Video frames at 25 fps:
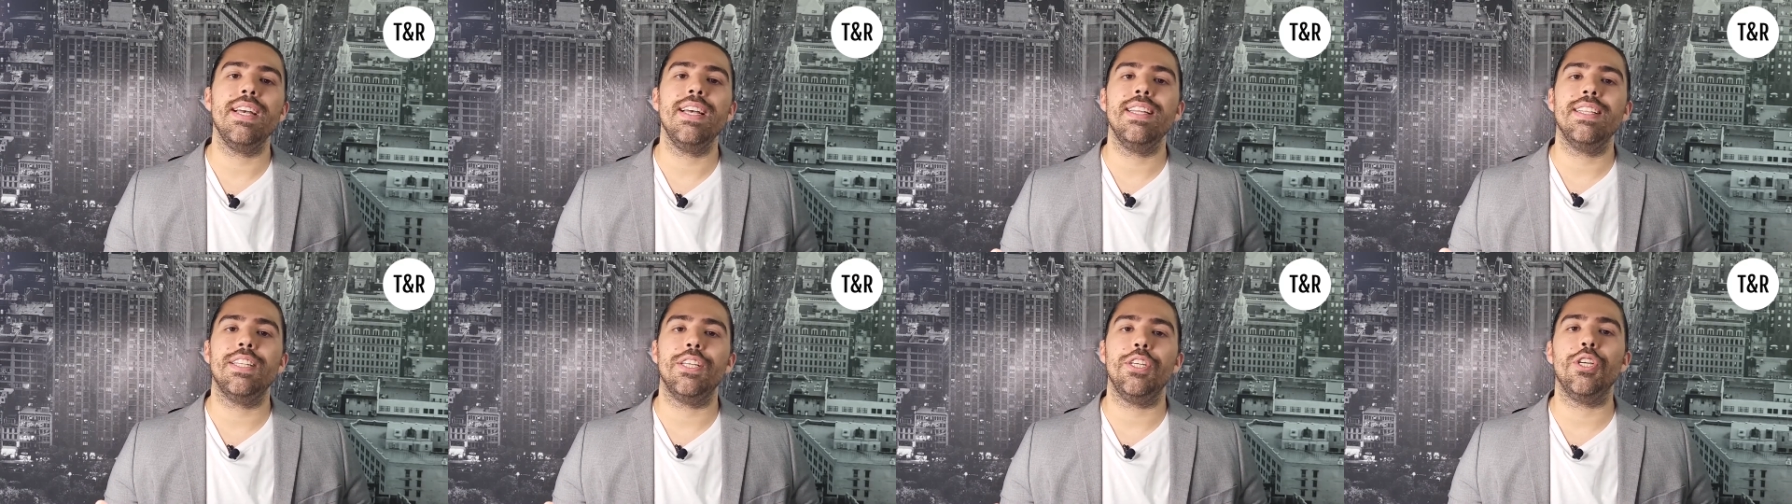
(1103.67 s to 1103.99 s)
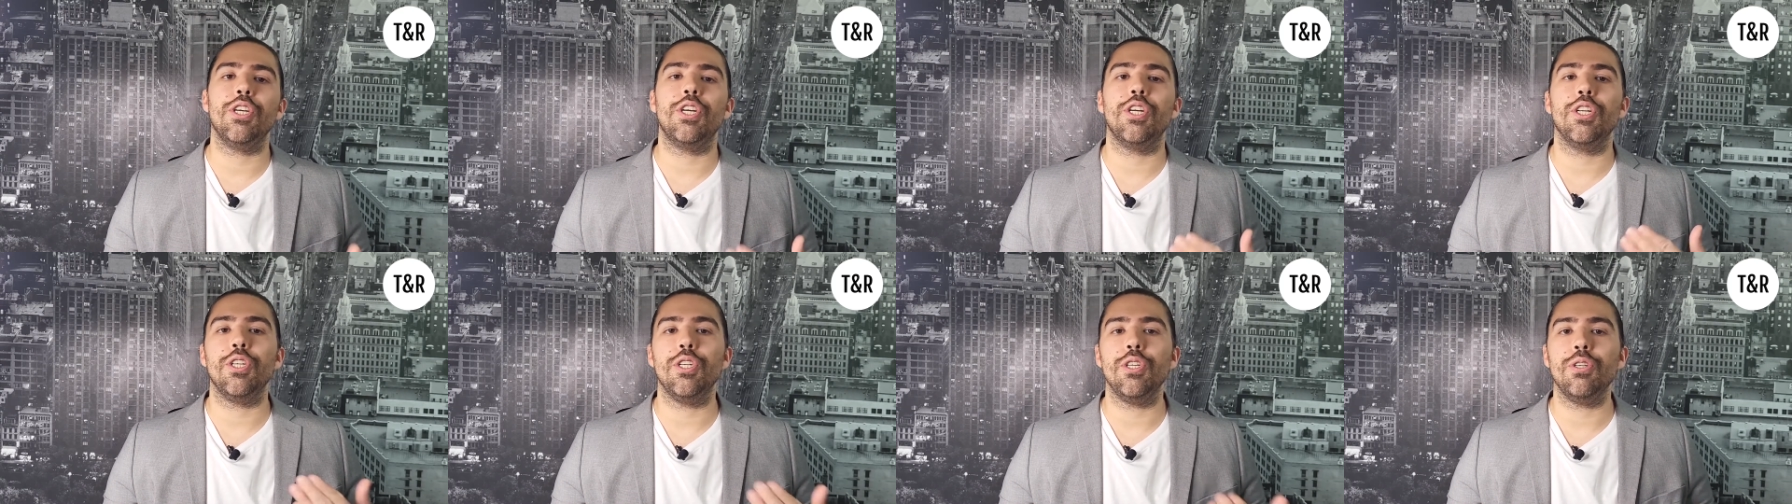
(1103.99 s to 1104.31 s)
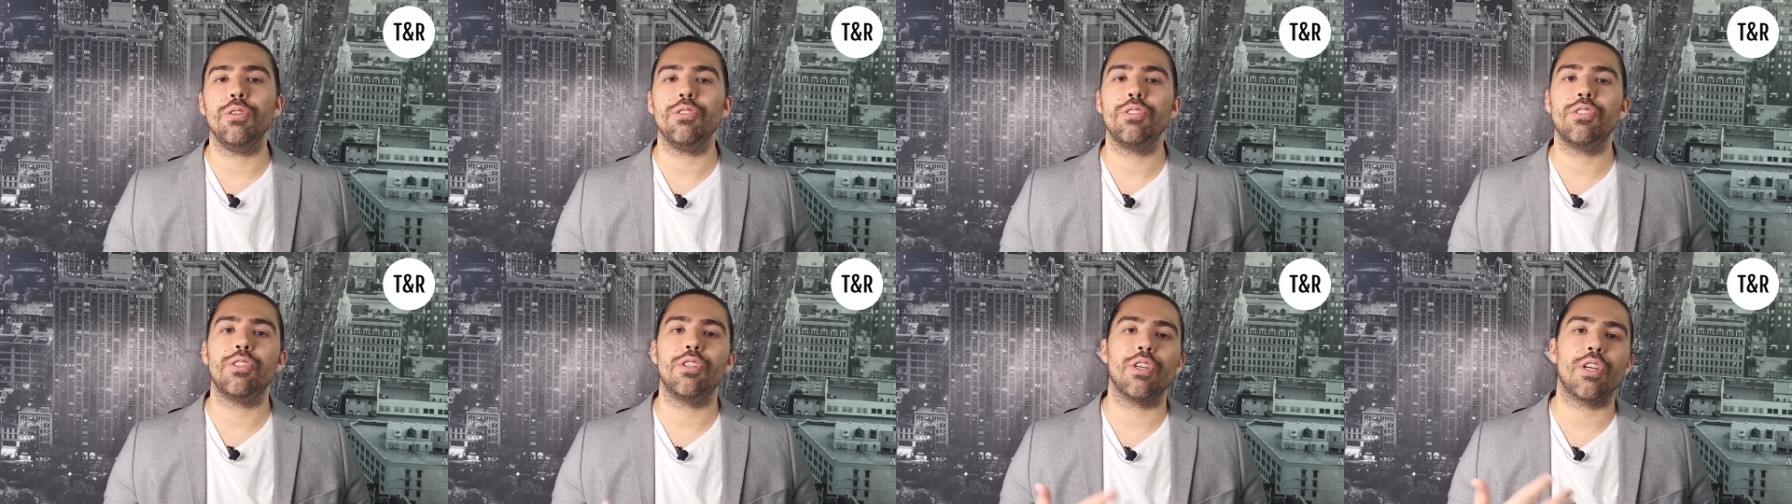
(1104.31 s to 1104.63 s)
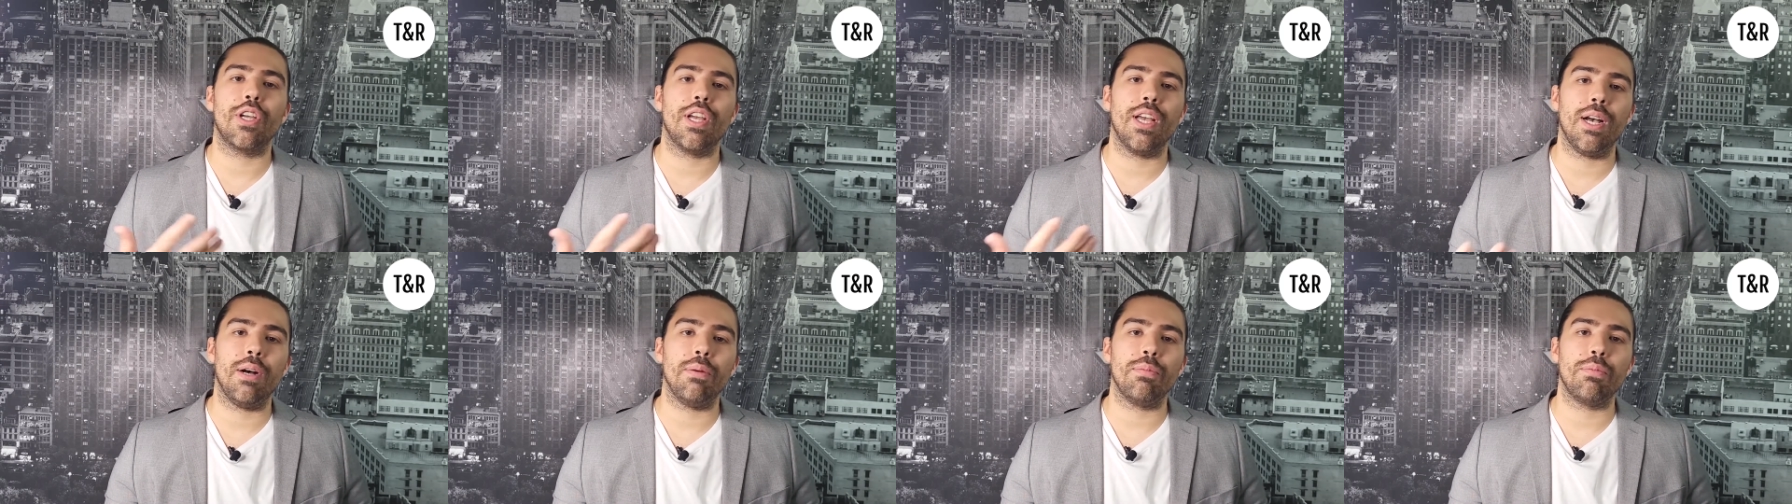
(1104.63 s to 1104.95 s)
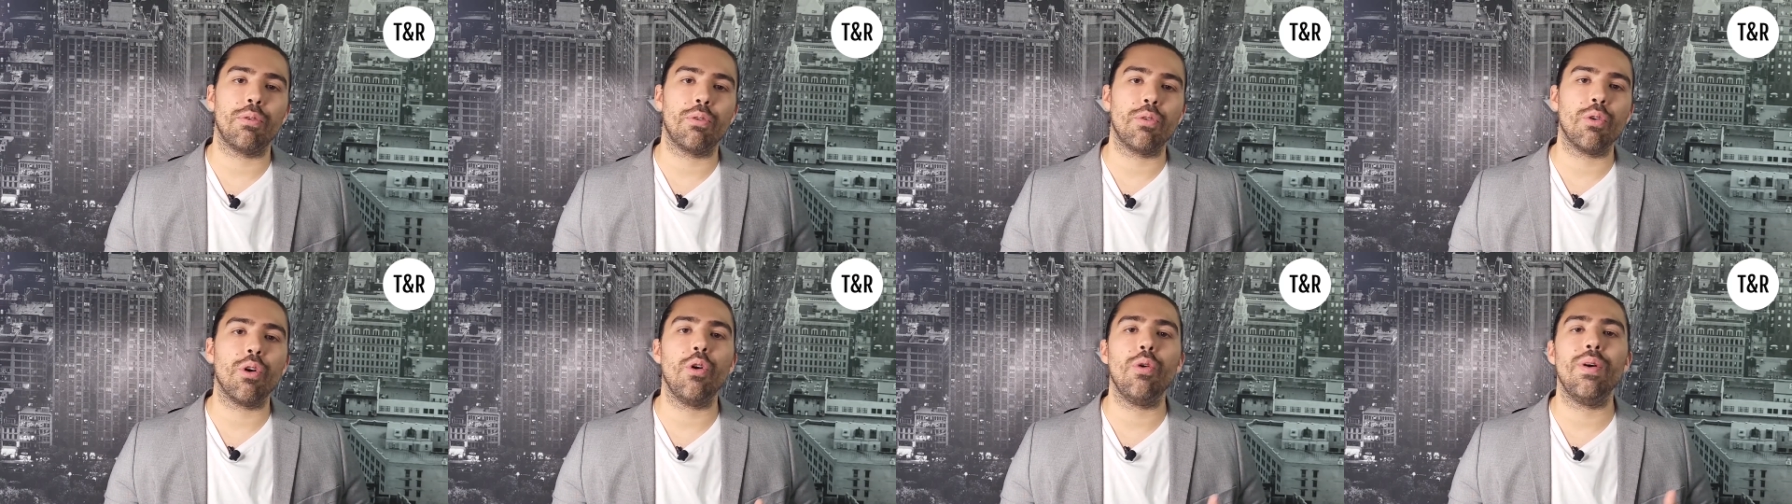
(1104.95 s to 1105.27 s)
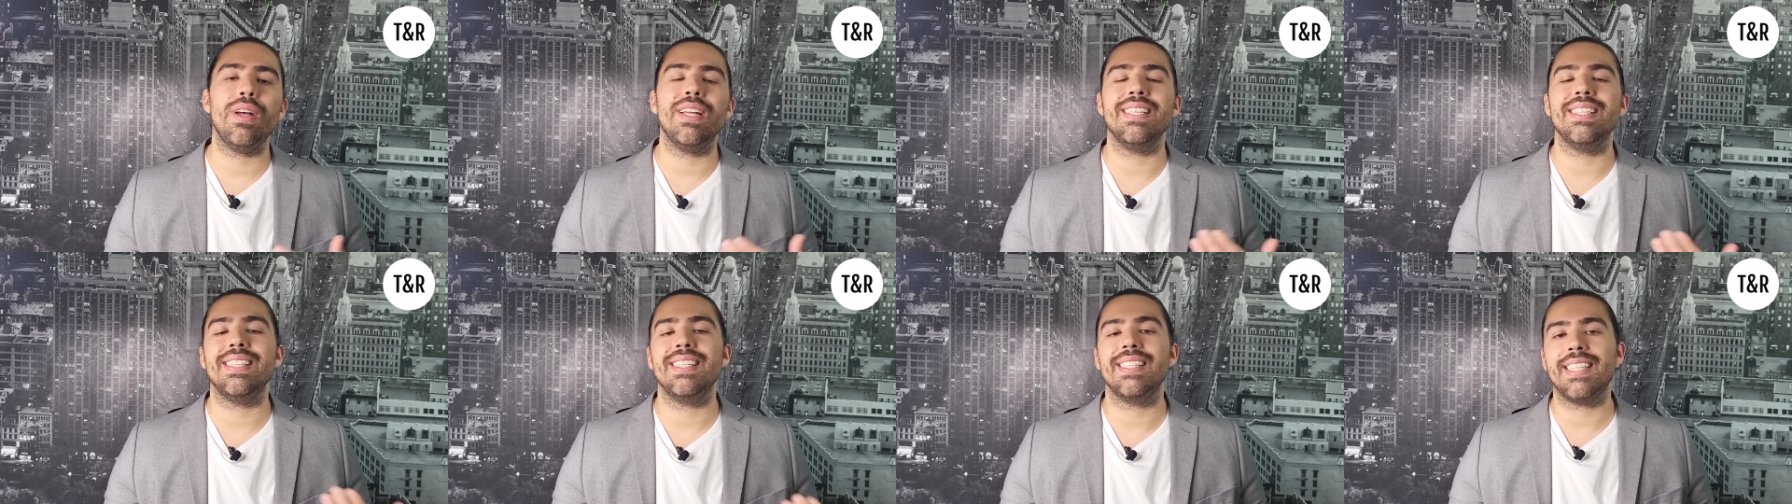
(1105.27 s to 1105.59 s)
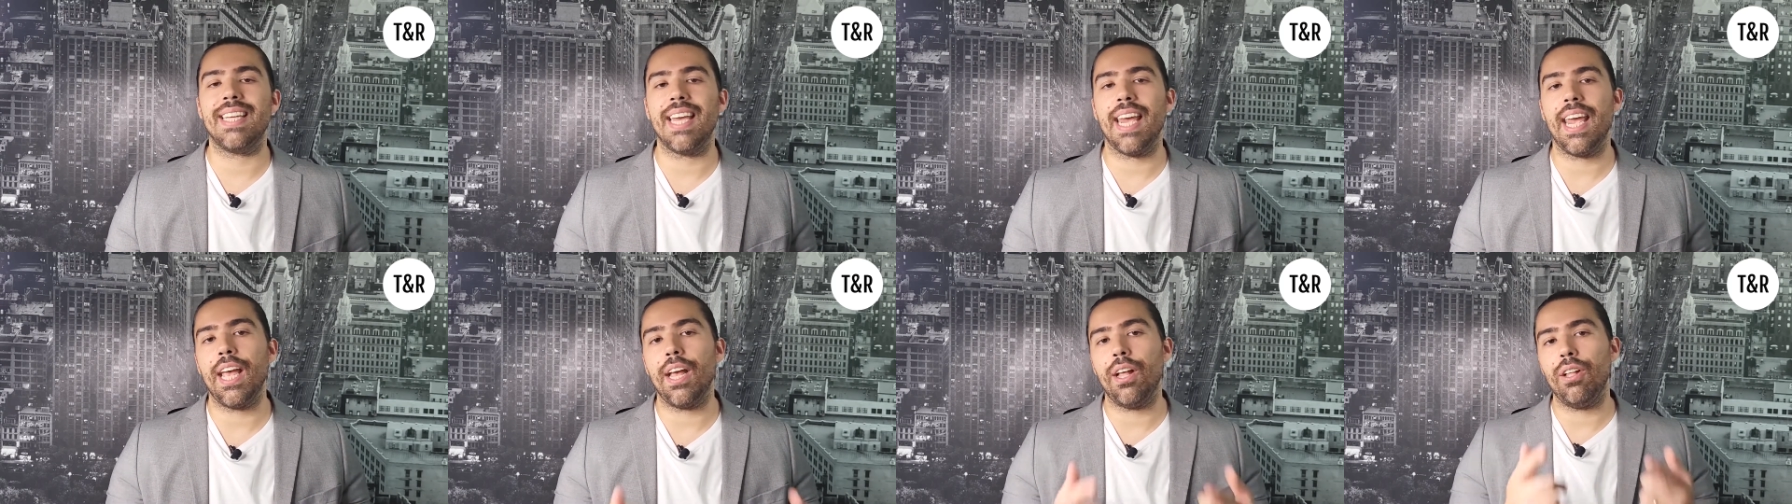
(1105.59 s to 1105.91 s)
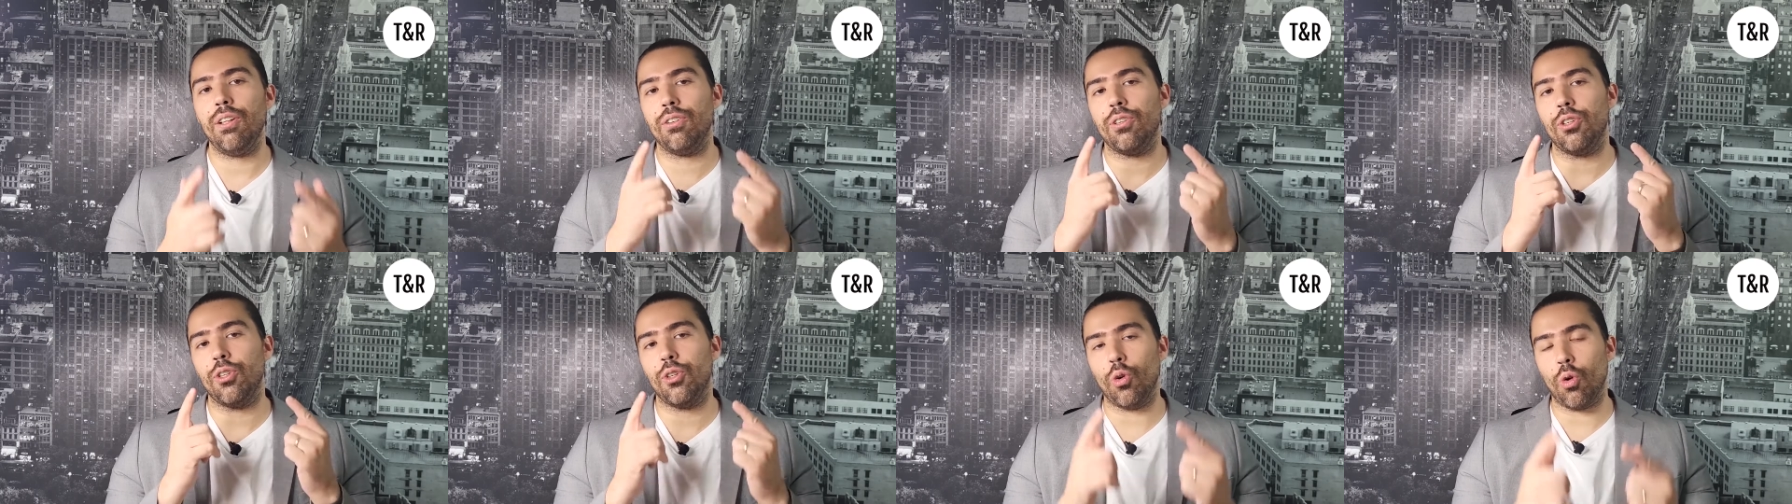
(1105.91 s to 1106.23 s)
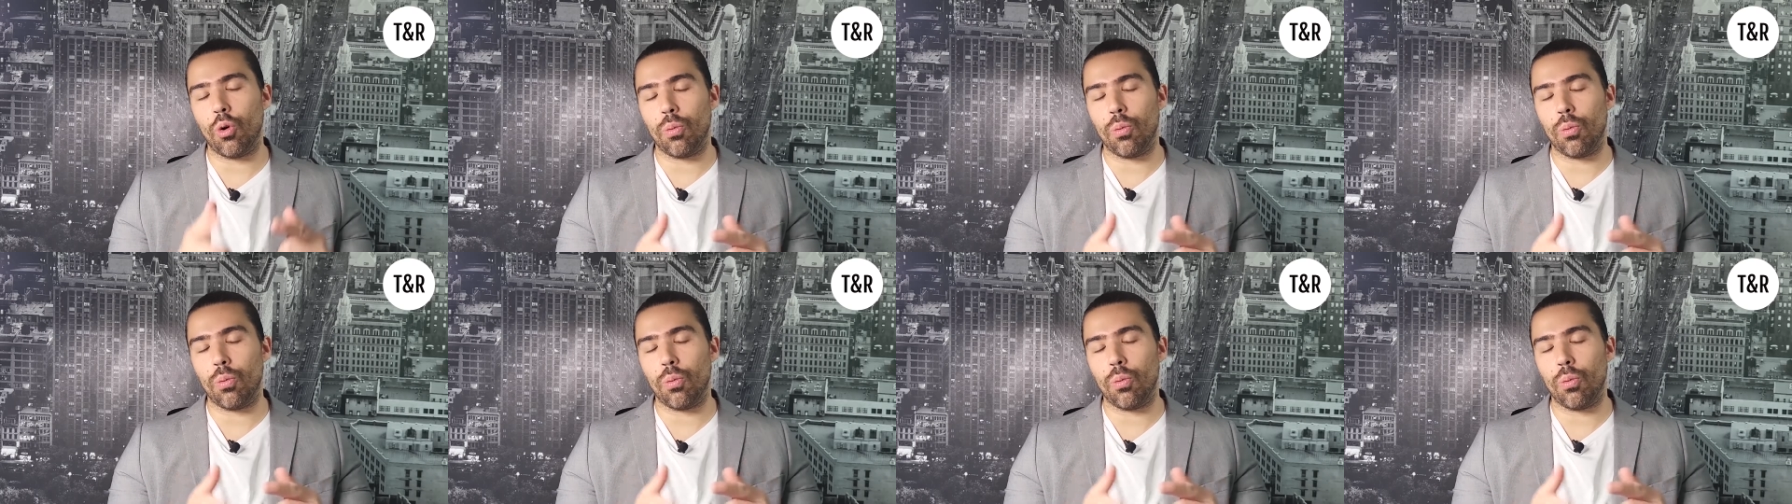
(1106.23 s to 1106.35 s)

that you could use to help grow and scale your